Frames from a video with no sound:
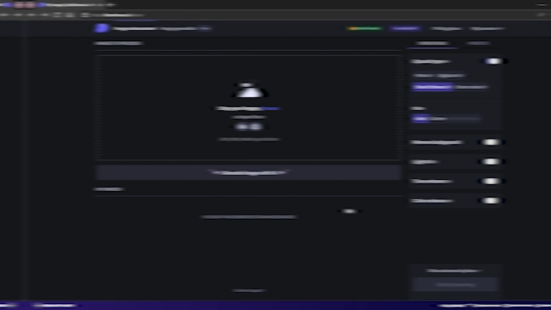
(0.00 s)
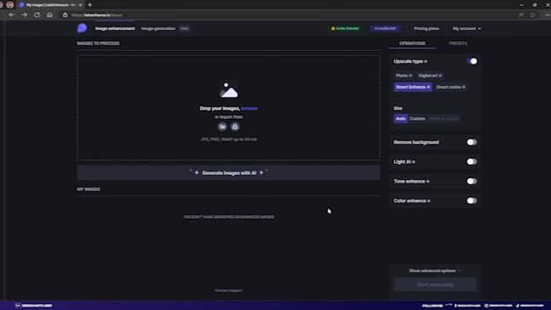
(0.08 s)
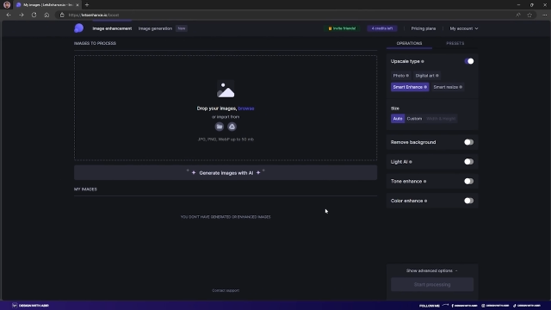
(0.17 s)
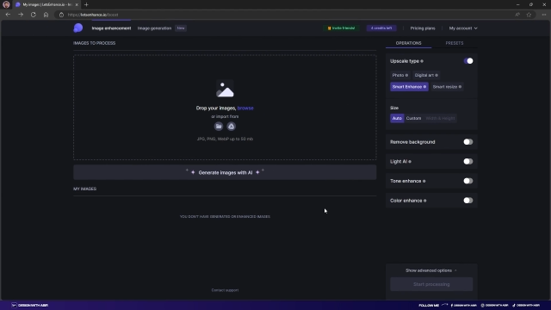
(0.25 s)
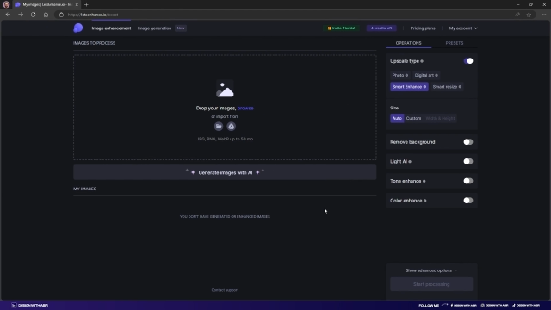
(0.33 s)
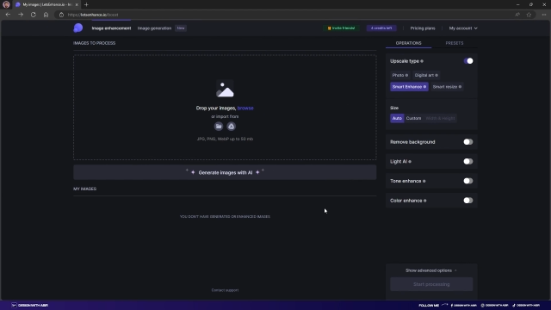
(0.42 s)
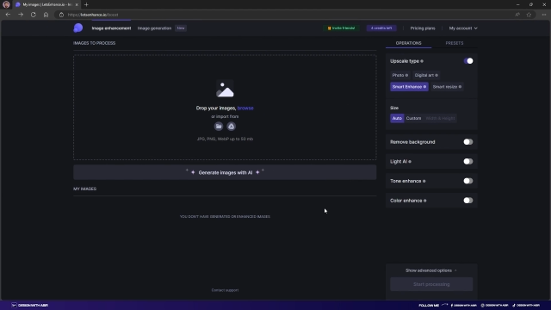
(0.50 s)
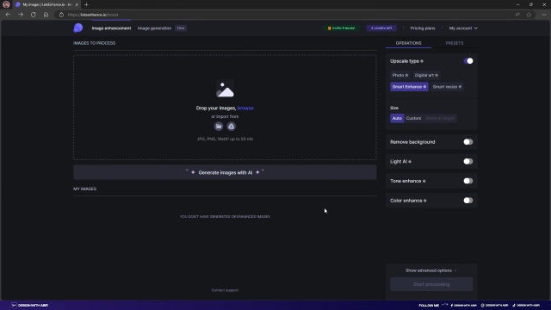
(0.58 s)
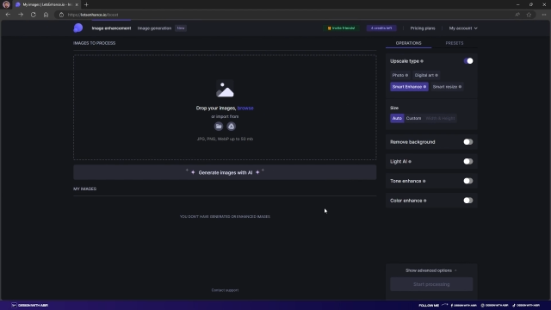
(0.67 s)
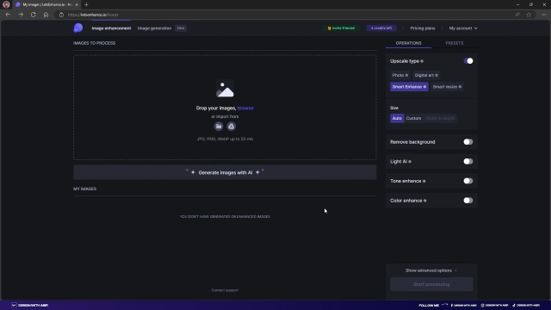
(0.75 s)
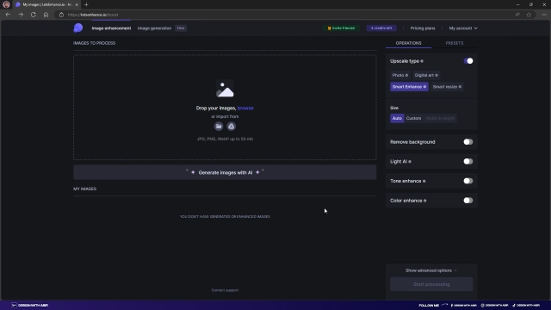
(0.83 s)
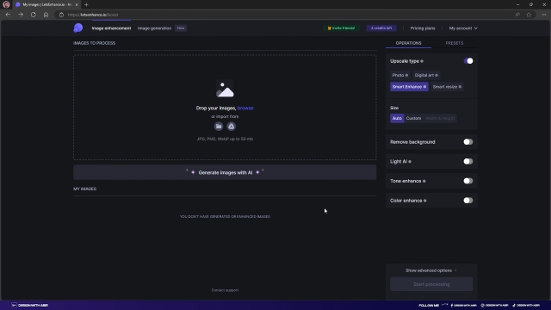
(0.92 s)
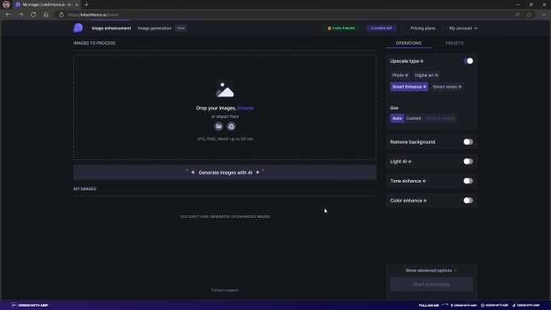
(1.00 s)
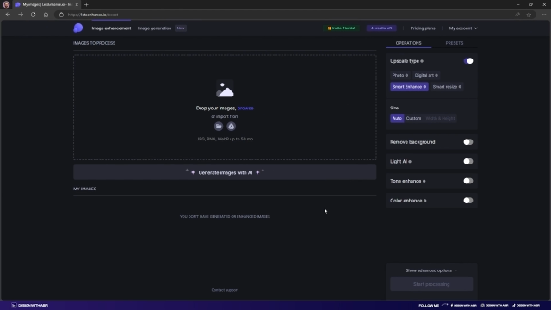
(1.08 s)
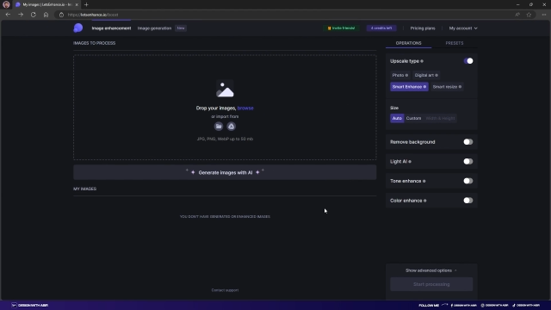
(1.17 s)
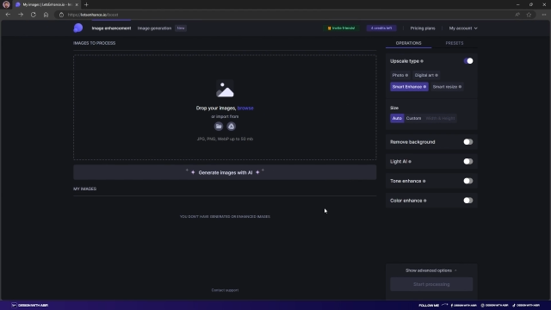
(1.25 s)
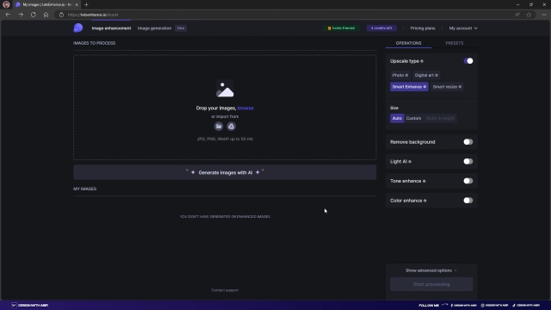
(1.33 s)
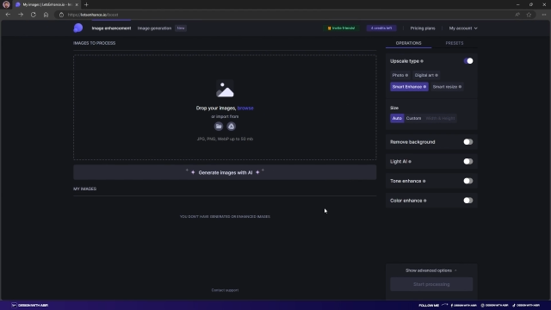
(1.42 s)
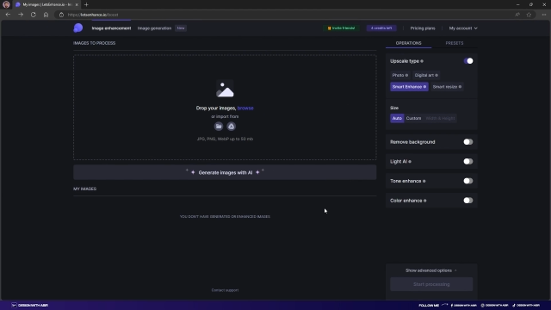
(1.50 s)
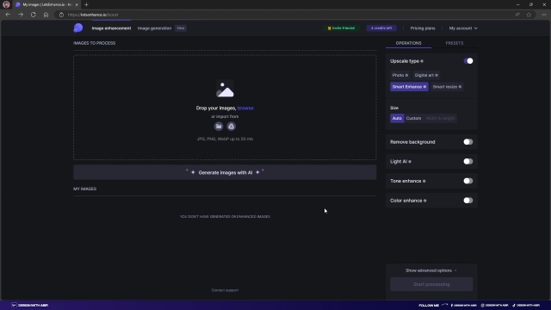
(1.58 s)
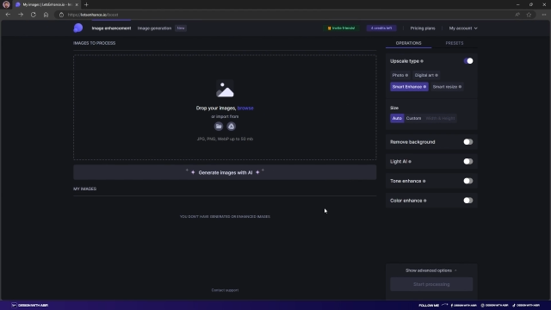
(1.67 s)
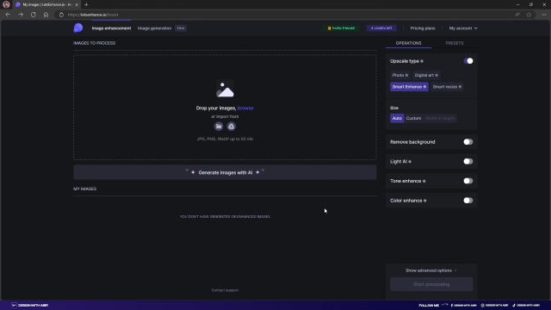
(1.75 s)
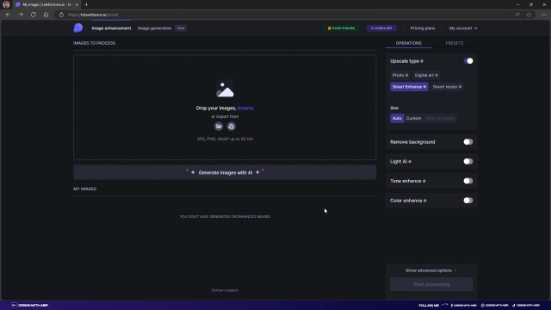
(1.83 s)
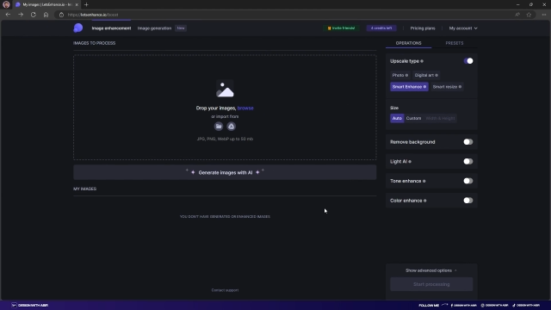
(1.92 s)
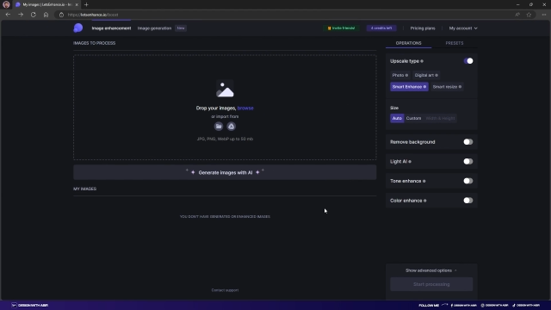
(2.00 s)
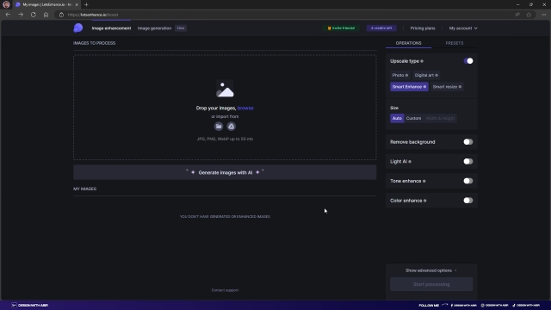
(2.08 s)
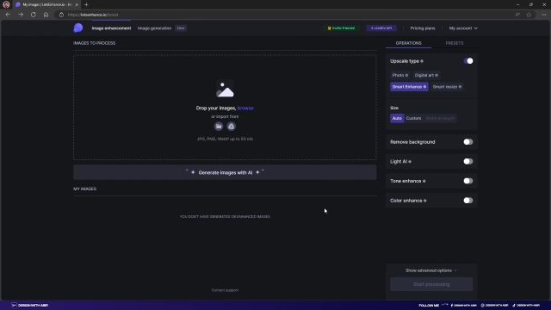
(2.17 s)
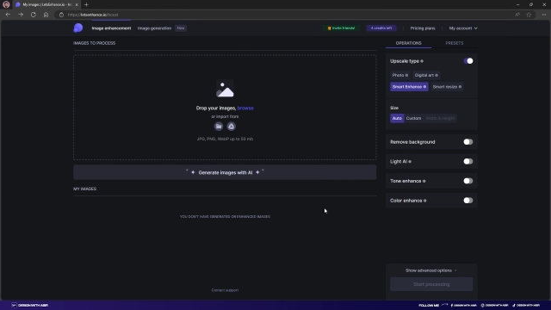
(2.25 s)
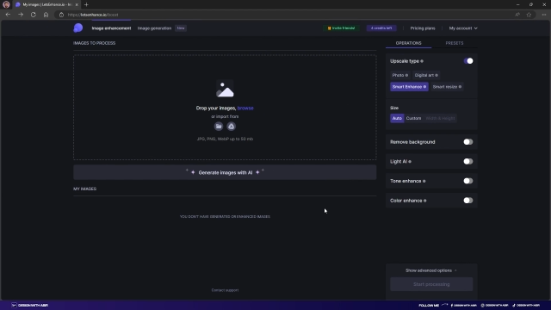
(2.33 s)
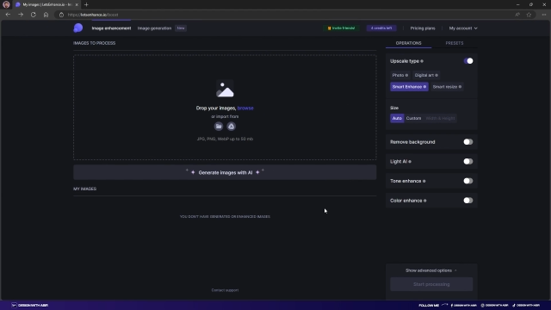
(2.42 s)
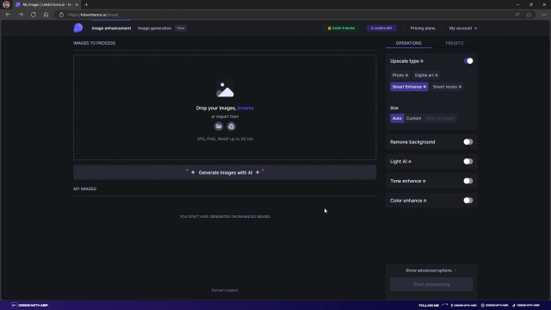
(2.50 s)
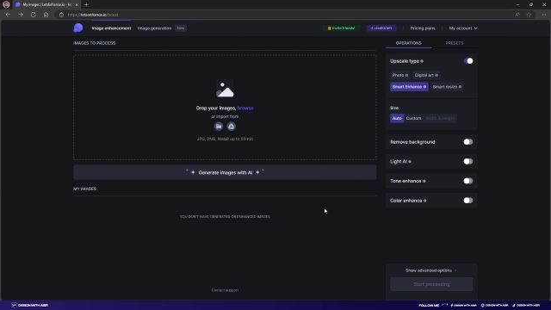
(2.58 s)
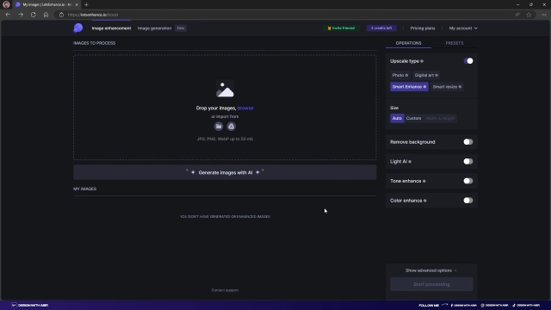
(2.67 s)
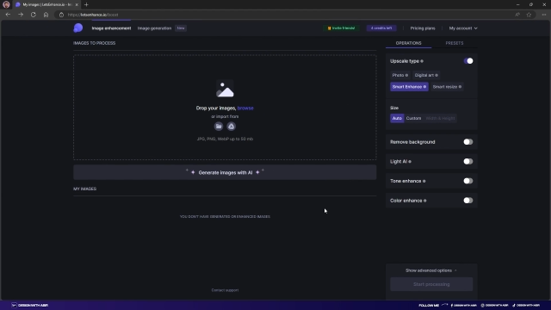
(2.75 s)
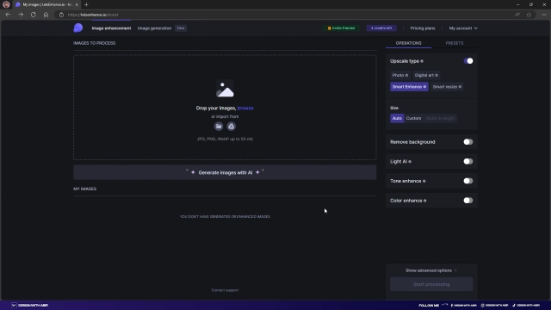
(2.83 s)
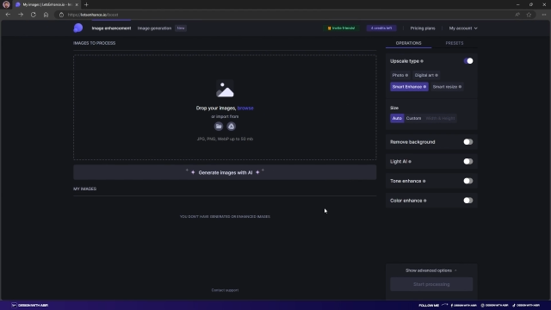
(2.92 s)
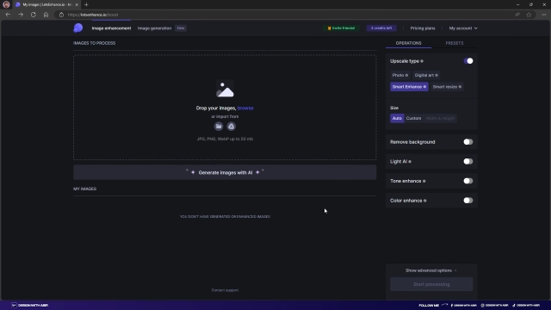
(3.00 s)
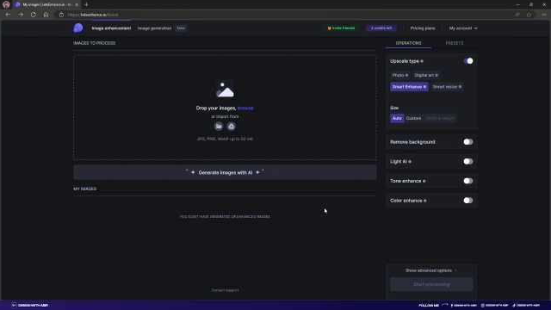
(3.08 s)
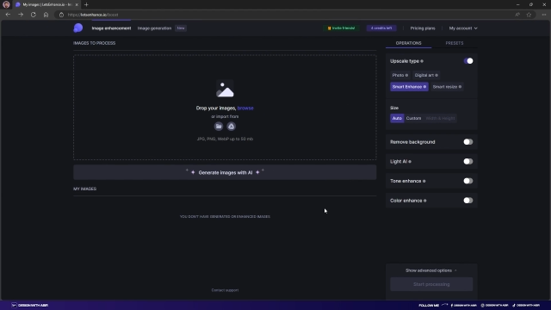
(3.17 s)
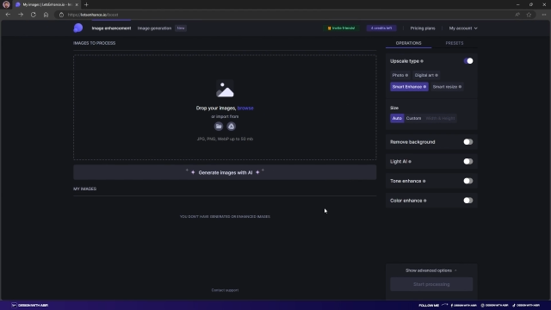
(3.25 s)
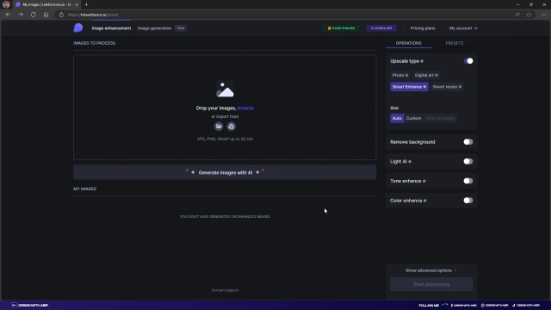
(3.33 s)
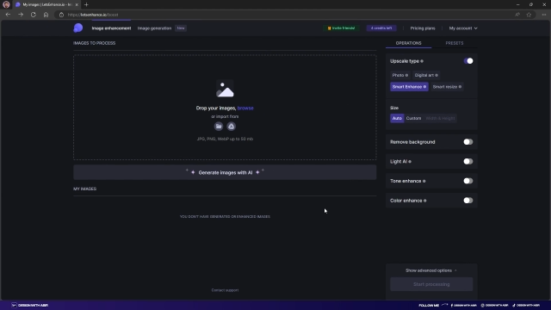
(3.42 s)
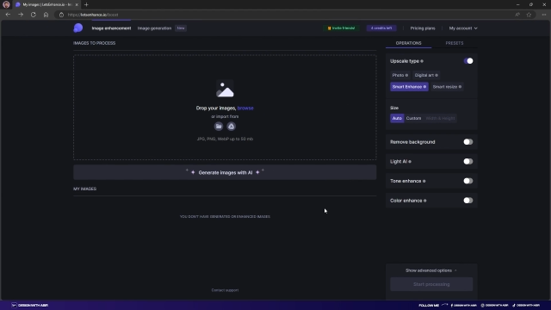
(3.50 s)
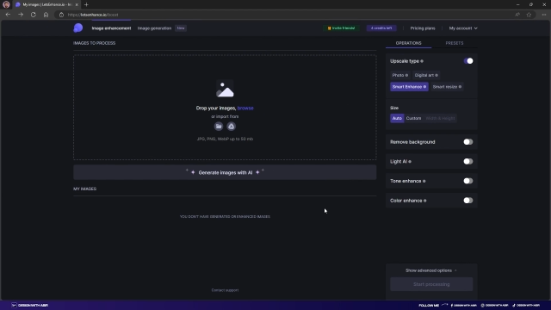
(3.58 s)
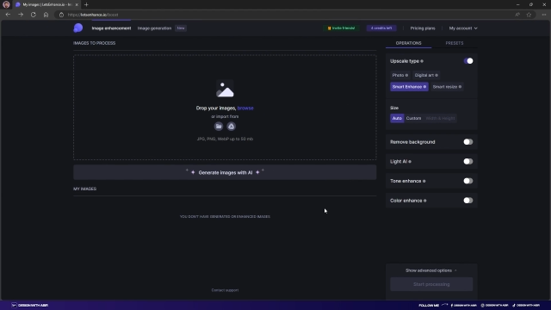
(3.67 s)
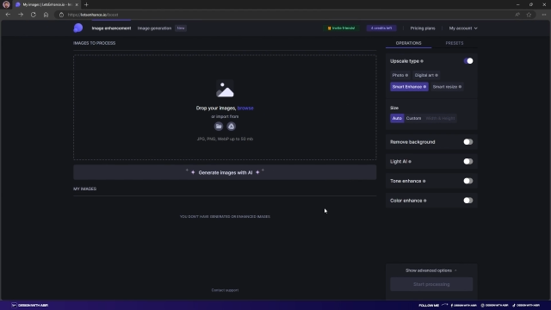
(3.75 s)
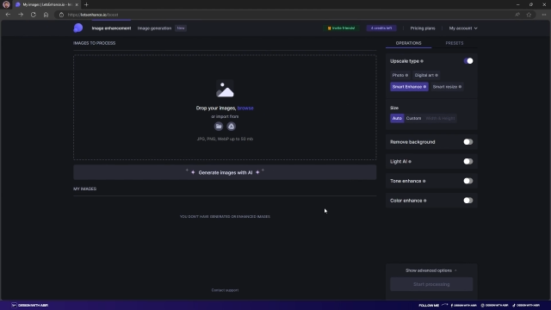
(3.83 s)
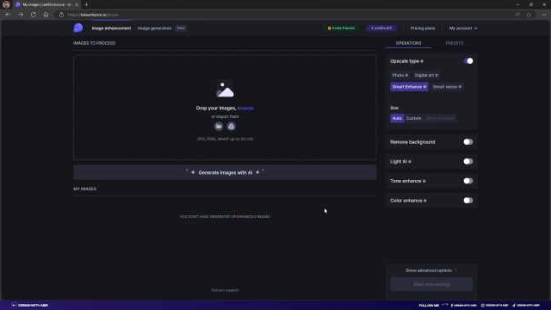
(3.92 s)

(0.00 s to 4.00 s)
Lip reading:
No face is visible, so there are no lips to read.